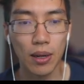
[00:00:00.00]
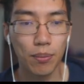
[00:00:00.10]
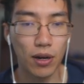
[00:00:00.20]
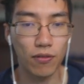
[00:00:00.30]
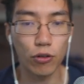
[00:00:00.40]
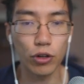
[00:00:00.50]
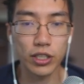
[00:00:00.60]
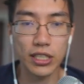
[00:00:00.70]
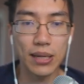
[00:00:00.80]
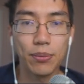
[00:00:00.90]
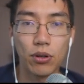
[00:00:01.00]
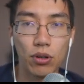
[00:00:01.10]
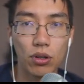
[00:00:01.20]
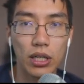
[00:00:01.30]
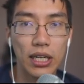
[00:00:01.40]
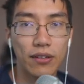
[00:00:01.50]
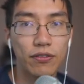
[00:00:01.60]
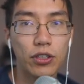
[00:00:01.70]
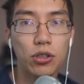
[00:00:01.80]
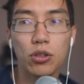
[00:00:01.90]
But for example, if
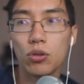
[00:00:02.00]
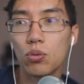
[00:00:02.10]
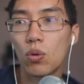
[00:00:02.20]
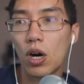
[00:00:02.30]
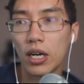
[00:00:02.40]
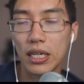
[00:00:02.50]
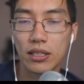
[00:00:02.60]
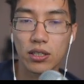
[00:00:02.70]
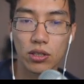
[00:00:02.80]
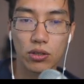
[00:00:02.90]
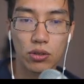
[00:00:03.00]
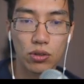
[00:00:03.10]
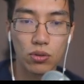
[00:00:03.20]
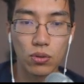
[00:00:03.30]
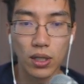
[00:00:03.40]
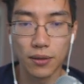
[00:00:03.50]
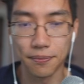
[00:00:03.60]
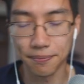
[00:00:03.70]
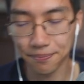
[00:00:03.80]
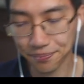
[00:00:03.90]
you wanted
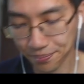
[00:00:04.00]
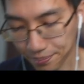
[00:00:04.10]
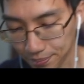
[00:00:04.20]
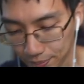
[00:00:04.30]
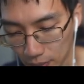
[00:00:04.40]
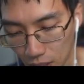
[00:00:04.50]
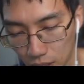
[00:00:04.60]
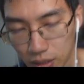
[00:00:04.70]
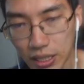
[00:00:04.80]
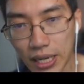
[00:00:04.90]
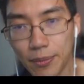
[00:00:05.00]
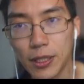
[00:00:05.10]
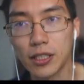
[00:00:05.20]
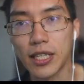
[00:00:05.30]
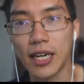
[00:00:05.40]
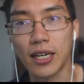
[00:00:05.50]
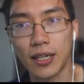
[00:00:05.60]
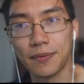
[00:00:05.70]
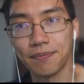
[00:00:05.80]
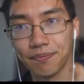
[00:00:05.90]
to send a piece of
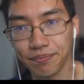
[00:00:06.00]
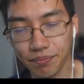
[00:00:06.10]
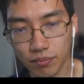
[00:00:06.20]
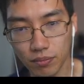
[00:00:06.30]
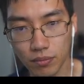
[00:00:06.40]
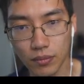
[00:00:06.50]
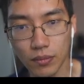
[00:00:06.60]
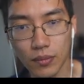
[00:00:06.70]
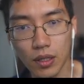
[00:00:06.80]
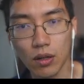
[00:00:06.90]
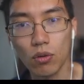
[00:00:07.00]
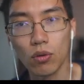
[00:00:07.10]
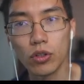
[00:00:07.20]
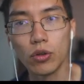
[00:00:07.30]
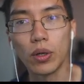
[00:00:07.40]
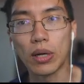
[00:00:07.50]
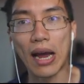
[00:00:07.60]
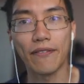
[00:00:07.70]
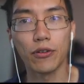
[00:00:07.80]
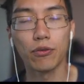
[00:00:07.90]
data, you would
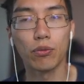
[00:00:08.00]
have to